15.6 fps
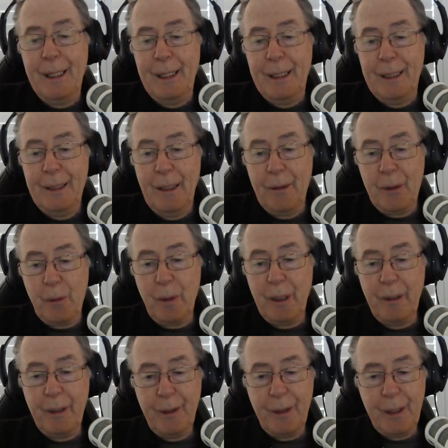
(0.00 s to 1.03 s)
I was
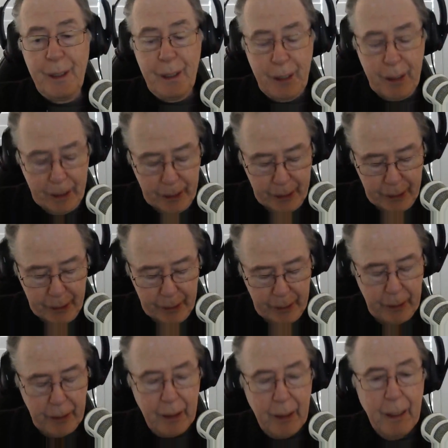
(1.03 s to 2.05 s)
wearing this
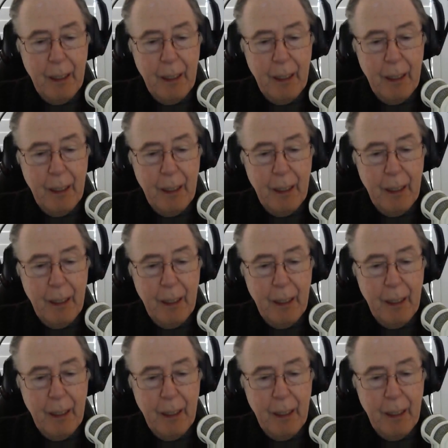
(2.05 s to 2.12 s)
T-shirt,